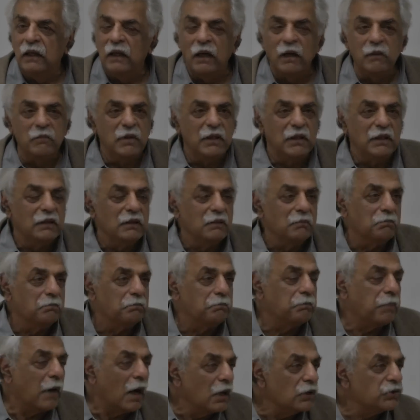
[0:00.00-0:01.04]
I
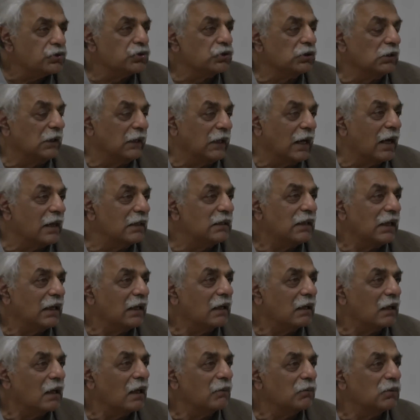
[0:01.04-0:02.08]
mean, partially, I
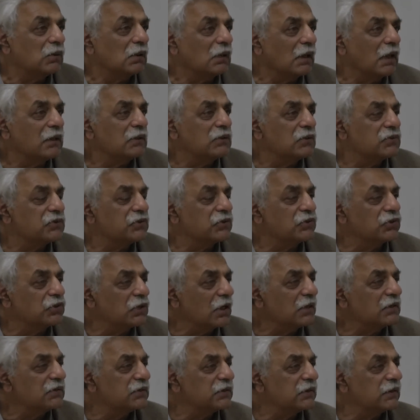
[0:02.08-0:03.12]
think I would like to
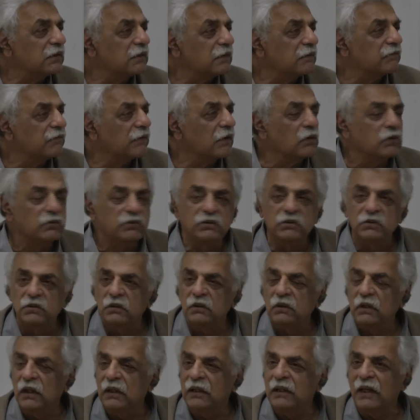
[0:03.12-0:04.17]
suggest that the vote
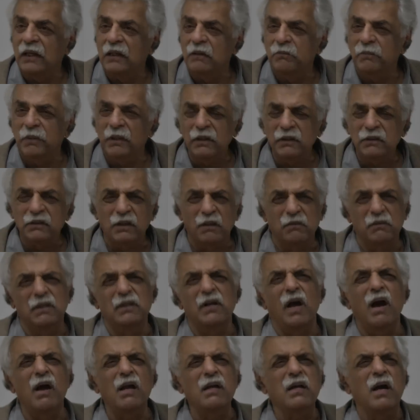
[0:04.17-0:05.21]
in Alberta, I
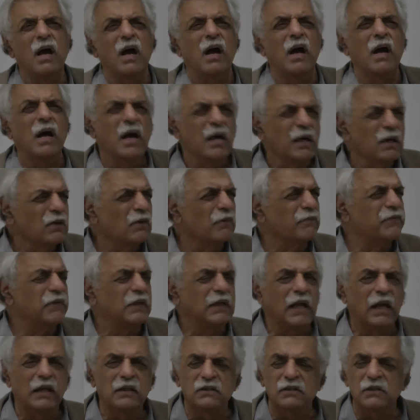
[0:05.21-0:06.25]
mean, unheard of
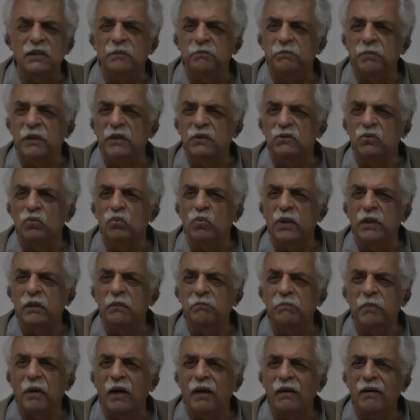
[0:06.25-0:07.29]
the NDP to win
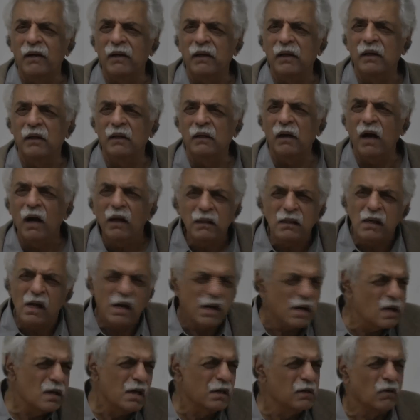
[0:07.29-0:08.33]
power here,
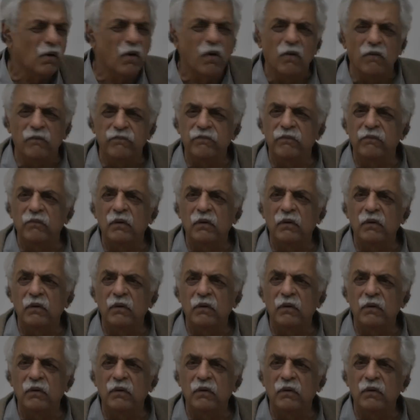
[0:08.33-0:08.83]
unheard of.